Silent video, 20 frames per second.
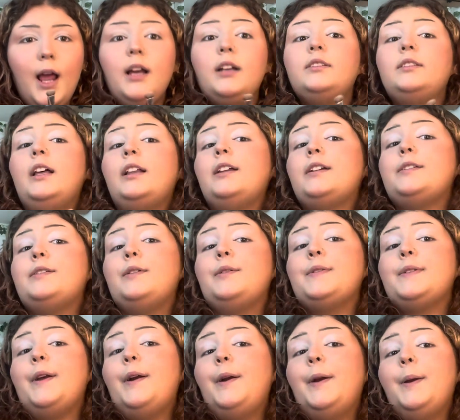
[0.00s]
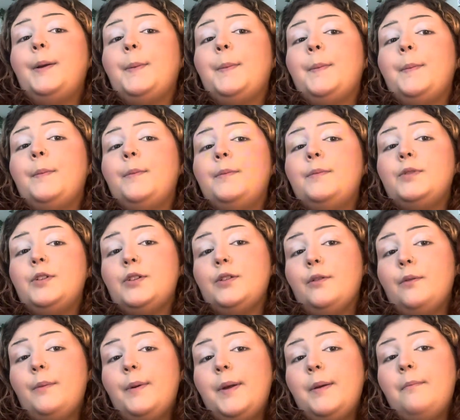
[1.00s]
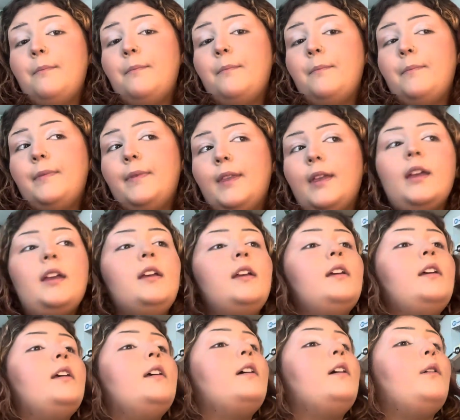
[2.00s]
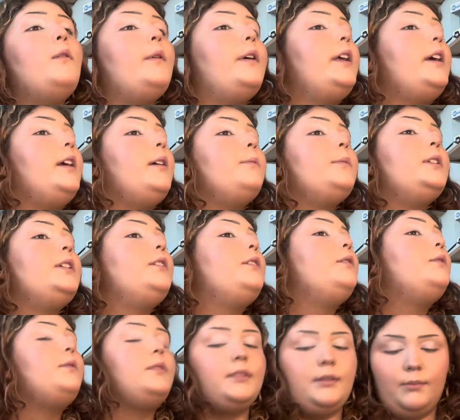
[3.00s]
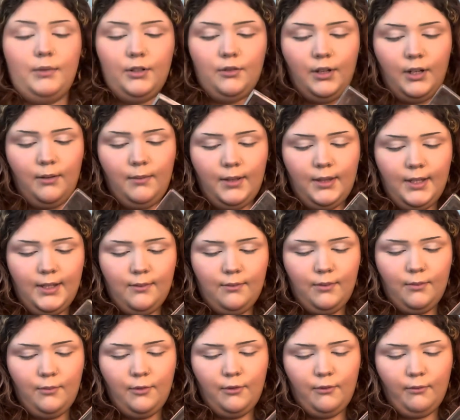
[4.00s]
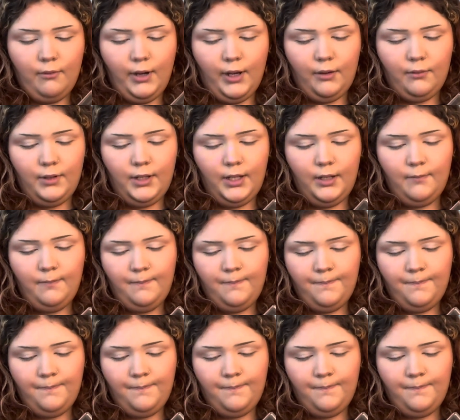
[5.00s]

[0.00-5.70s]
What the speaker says: that looks a little scary, just a little bit. What I am gonna do is I'm gonna try to make this one more rounded.